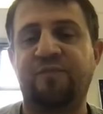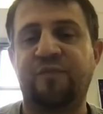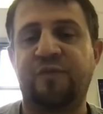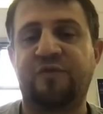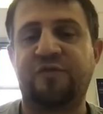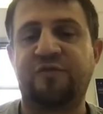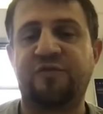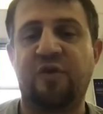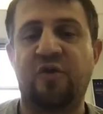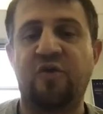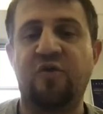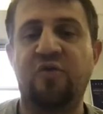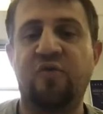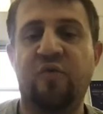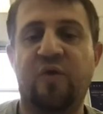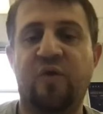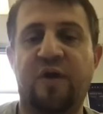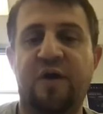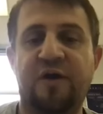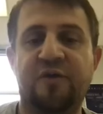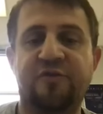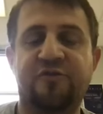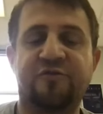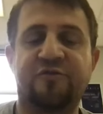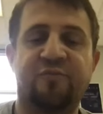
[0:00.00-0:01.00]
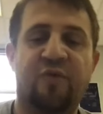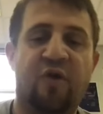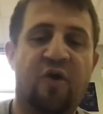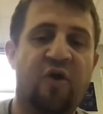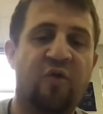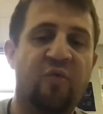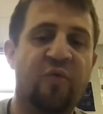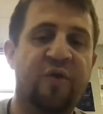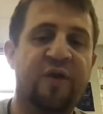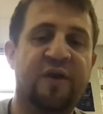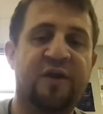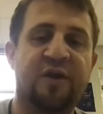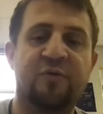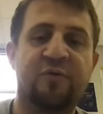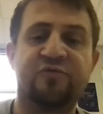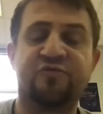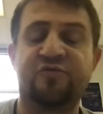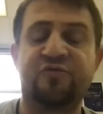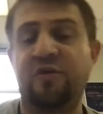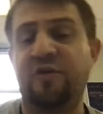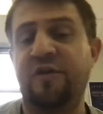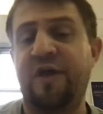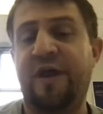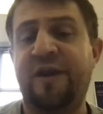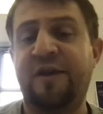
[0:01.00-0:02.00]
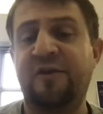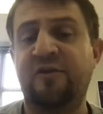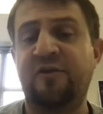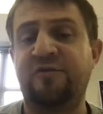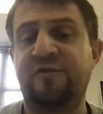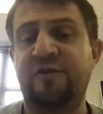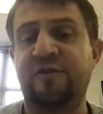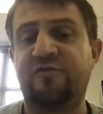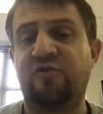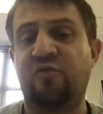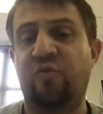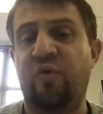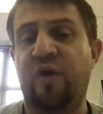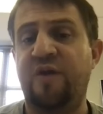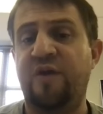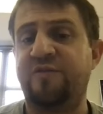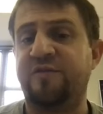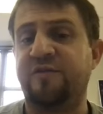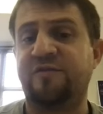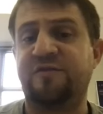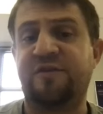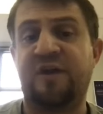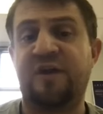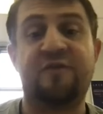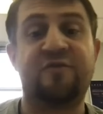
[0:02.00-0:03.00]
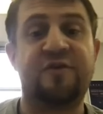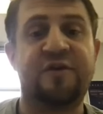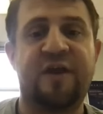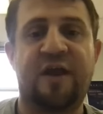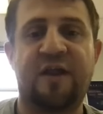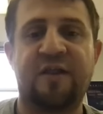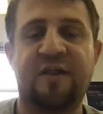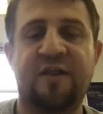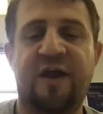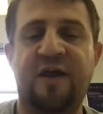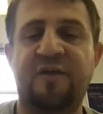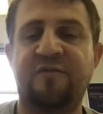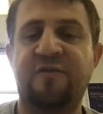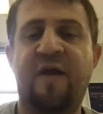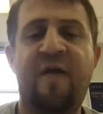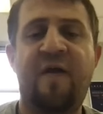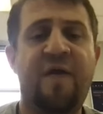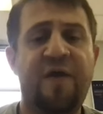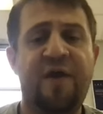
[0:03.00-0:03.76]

so smart when it comes to relating your situations to everyday life.